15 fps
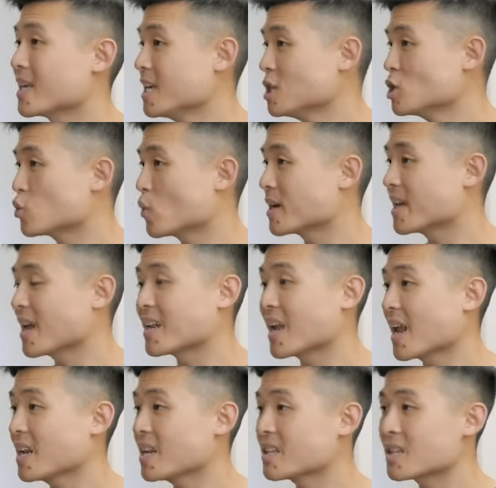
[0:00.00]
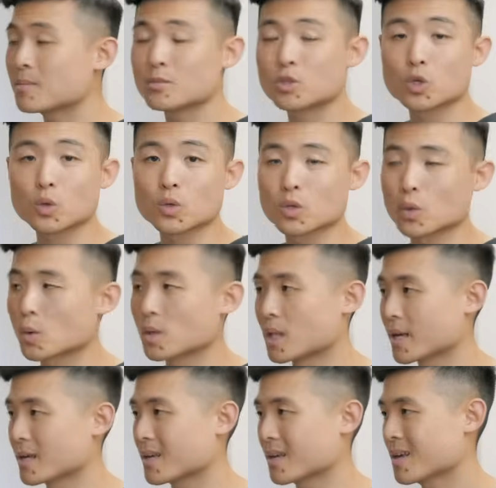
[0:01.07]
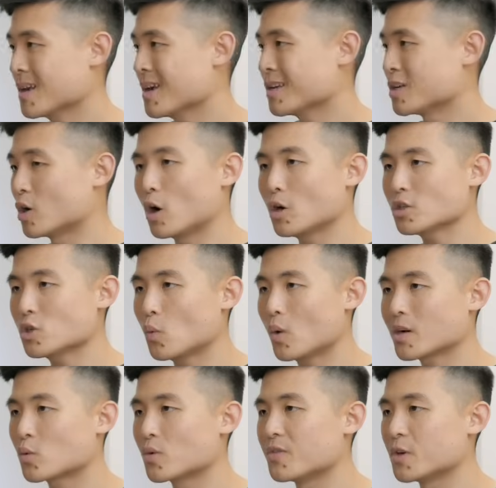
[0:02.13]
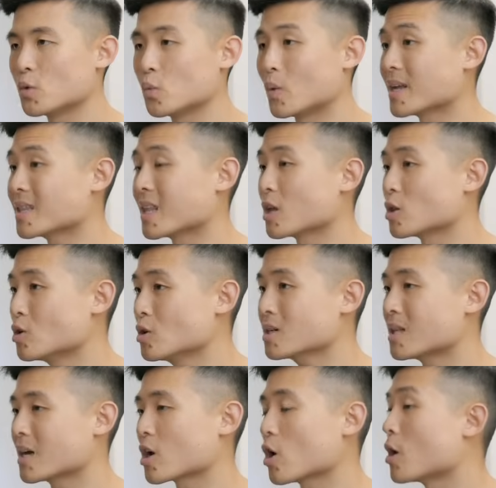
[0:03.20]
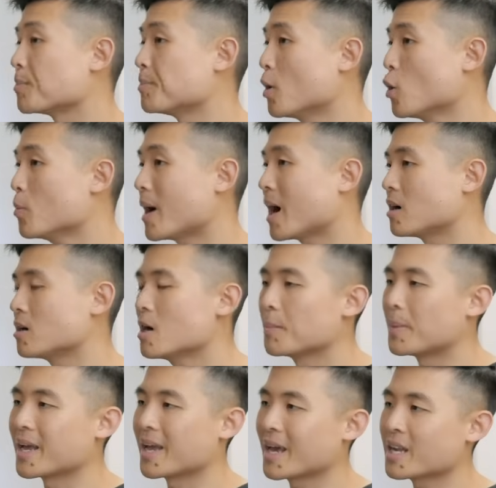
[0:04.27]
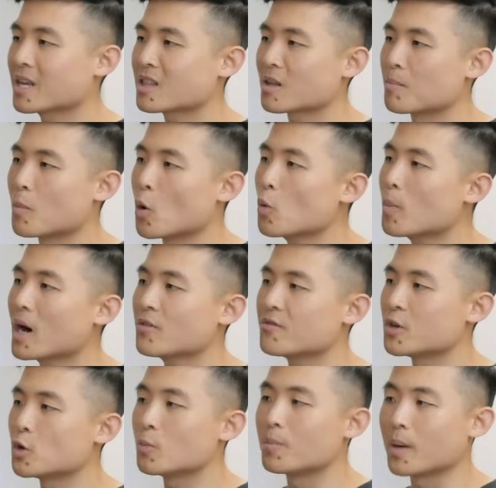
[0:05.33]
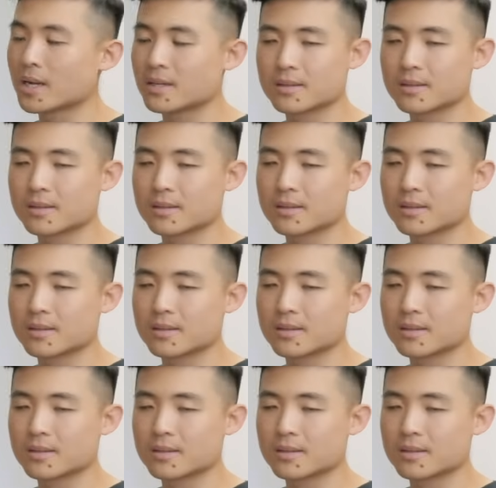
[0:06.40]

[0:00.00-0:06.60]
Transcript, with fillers: each one and editing them to your liking. You'll also want to review what they look like on mobile by hitting the mobile view button.